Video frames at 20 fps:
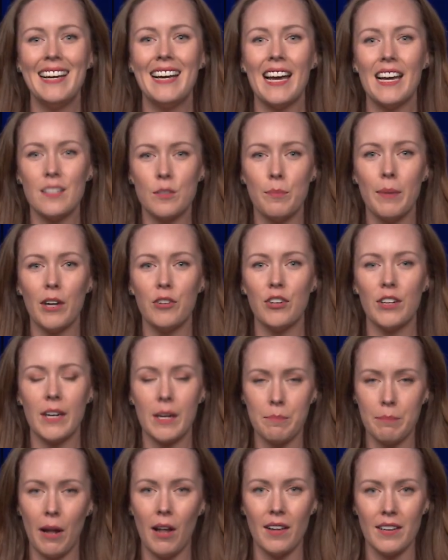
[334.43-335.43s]
As a budget
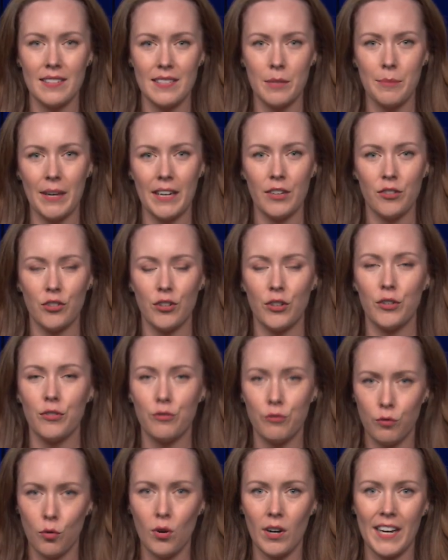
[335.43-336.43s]
and policy manager
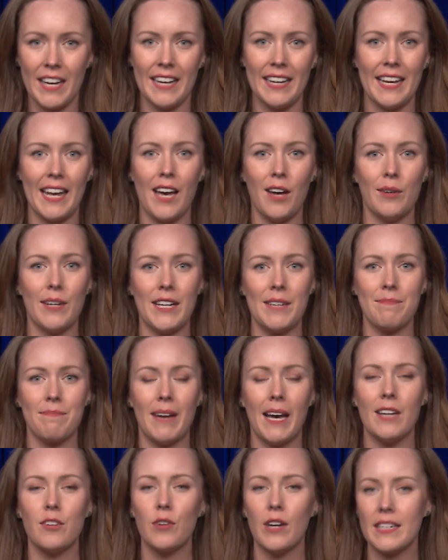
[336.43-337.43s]
for King County,
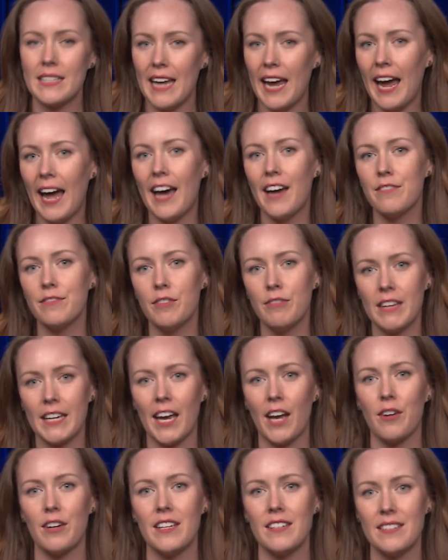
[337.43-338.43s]
I direct half of the
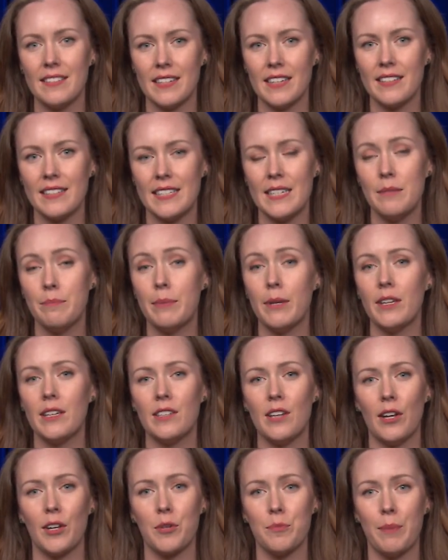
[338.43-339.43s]
county's $16 billion
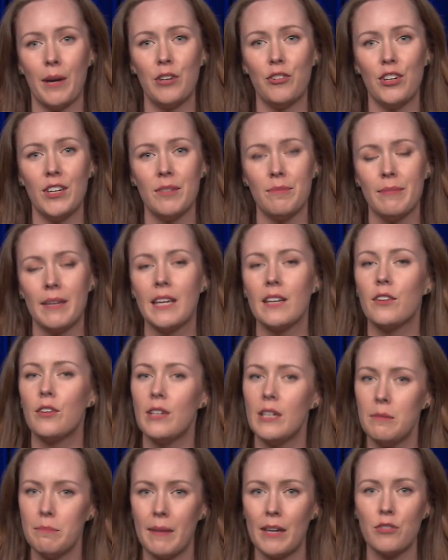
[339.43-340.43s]
budget,
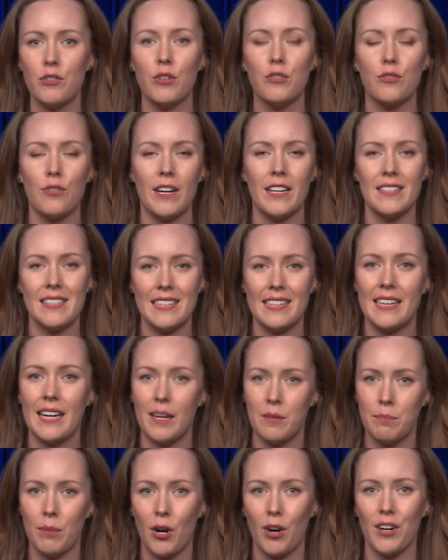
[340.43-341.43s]
including metro transit
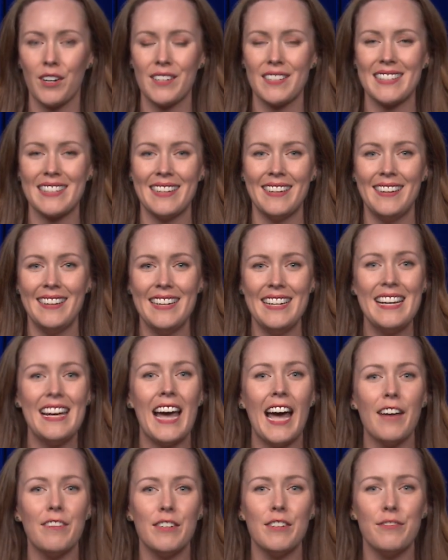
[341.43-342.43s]
and parks.
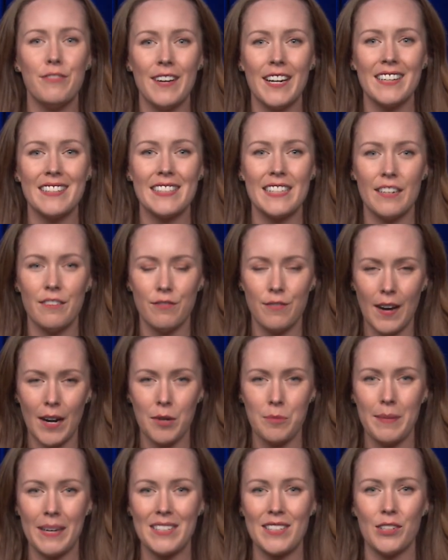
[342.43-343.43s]
I've advanced
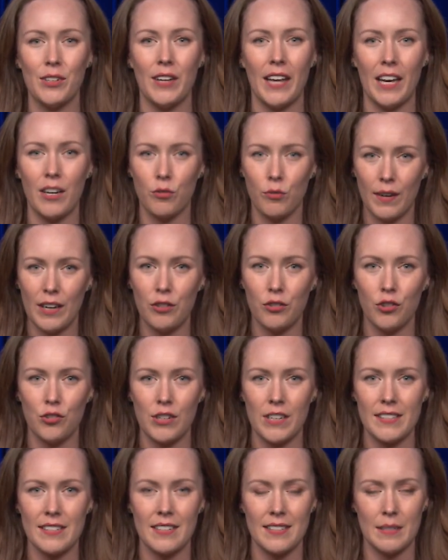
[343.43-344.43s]
environmental and racial
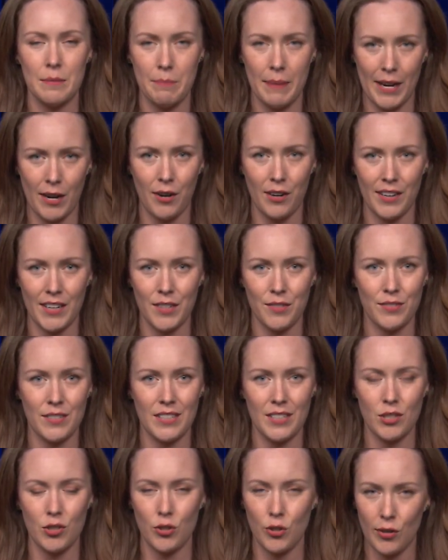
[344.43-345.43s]
justice imperatives
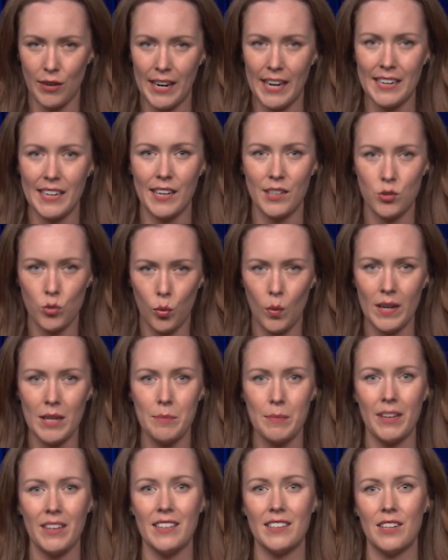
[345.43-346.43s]
to create a $20
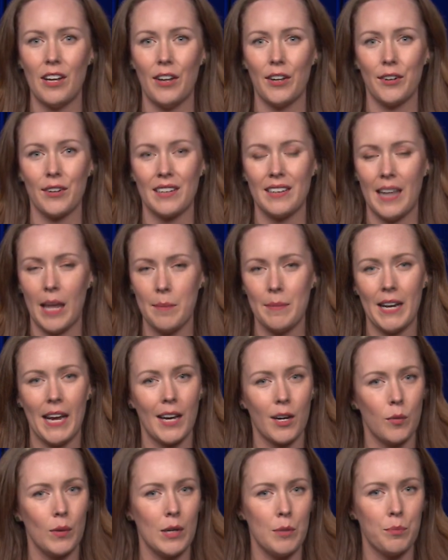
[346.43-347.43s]
million climate
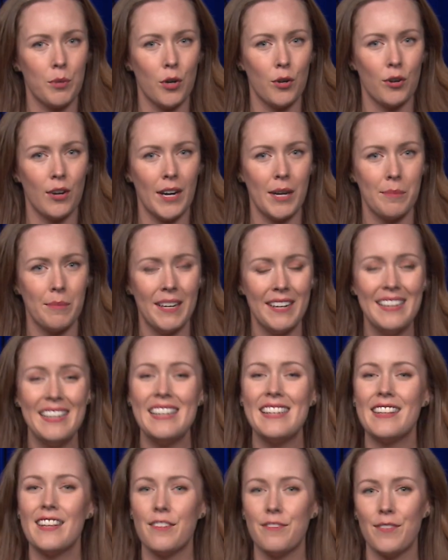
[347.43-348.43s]
equity program
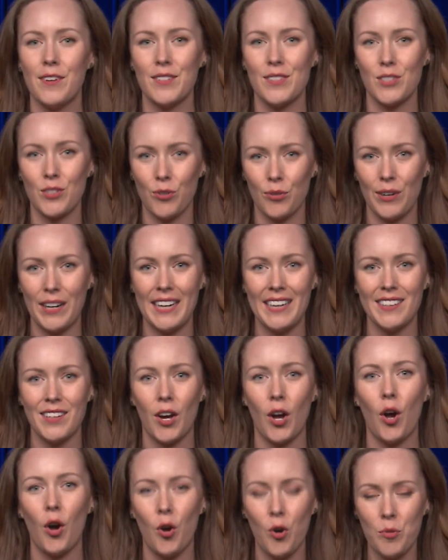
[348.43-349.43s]
that funds green
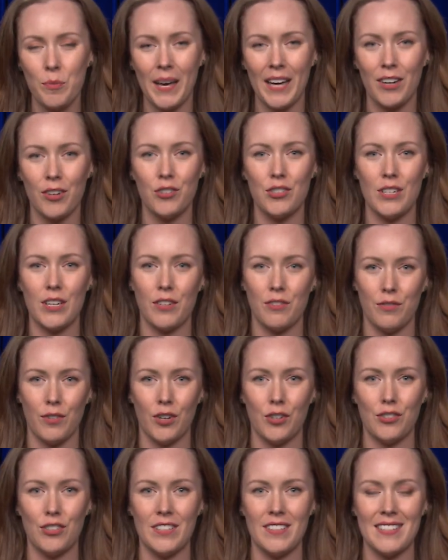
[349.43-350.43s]
home energy
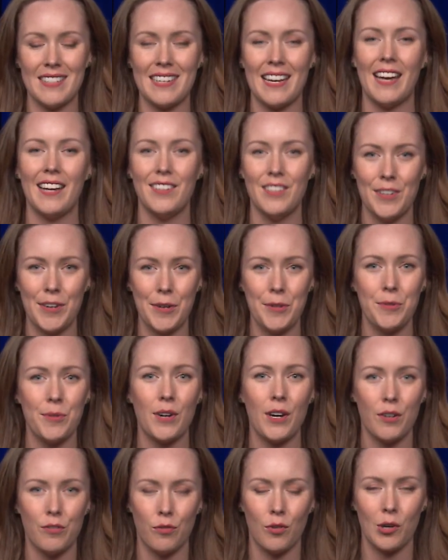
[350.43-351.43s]
conversions and new
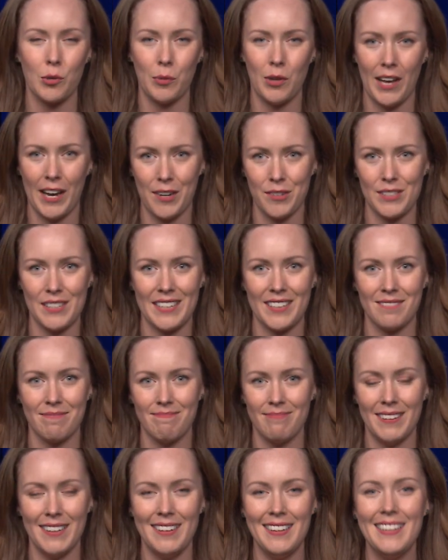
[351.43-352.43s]
affordable housing.
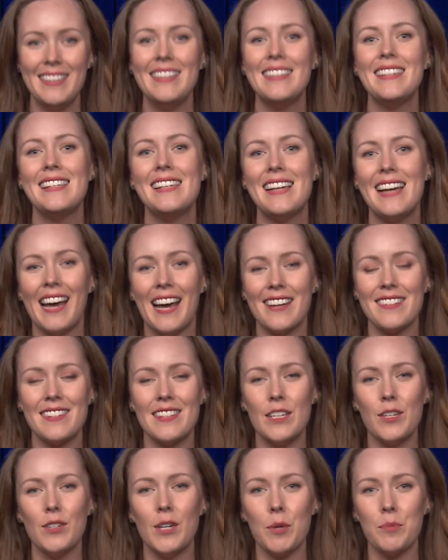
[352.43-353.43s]
As
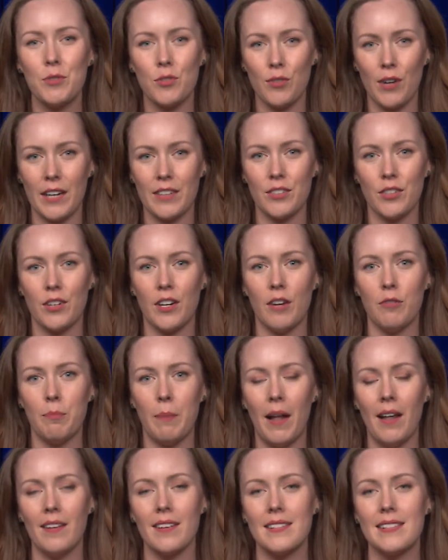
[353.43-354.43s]
the UW's Director of
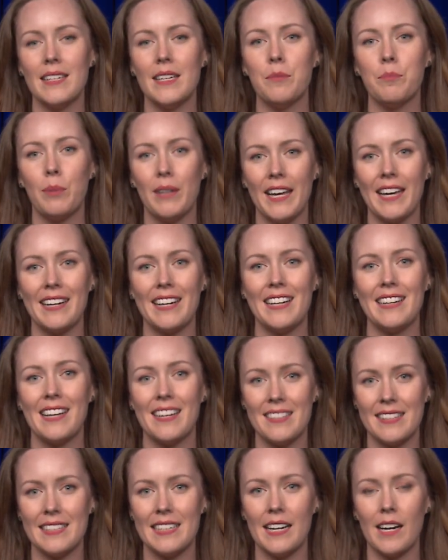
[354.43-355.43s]
Policy, Planning,
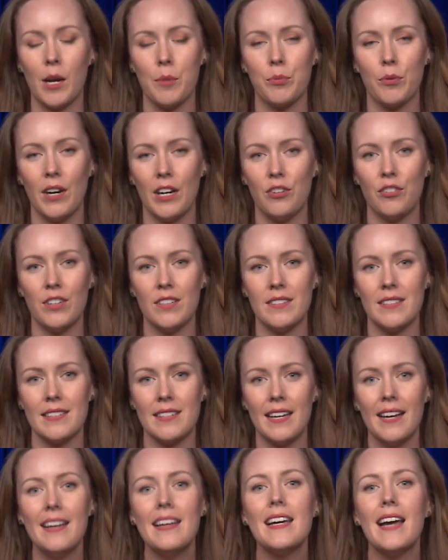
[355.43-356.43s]
and State Operations,
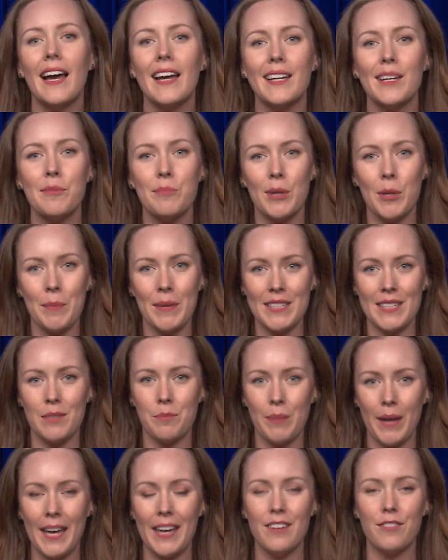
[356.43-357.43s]
I implemented
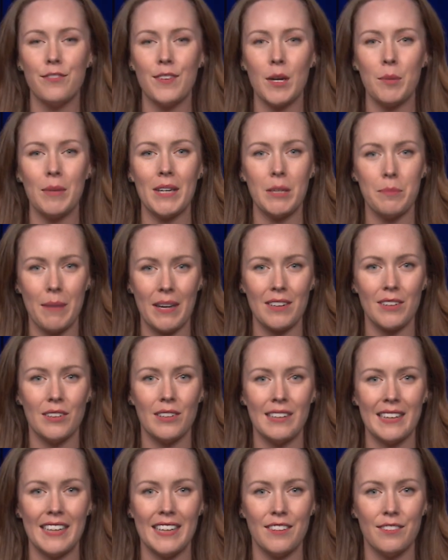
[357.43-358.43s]
paid family and medical
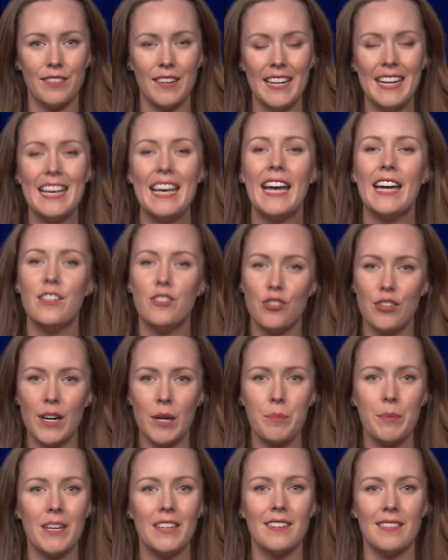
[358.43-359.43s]
leave and
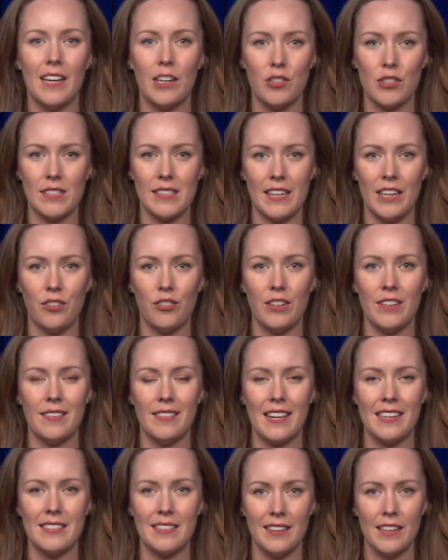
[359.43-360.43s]
championed legislation
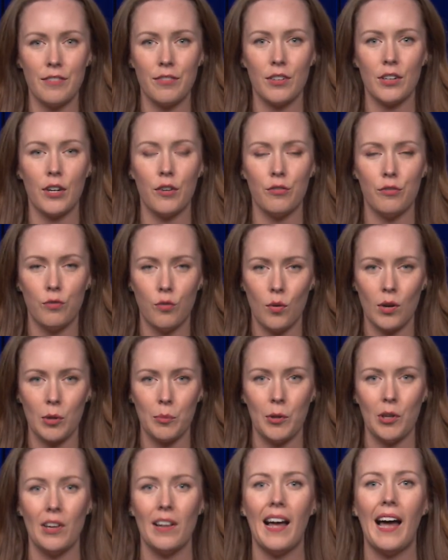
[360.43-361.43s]
that delivered
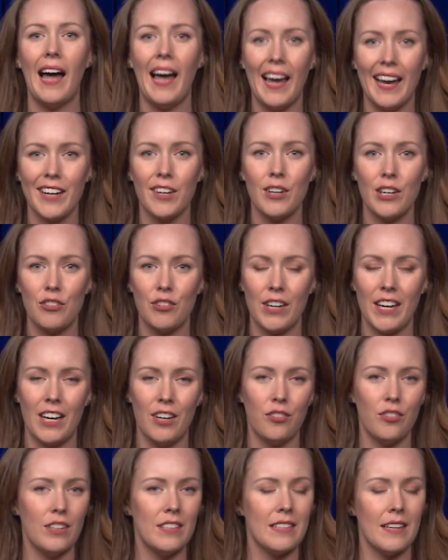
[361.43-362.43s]
affordable higher
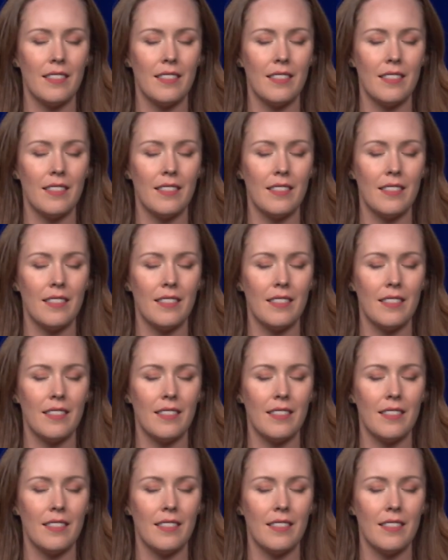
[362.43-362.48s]
education to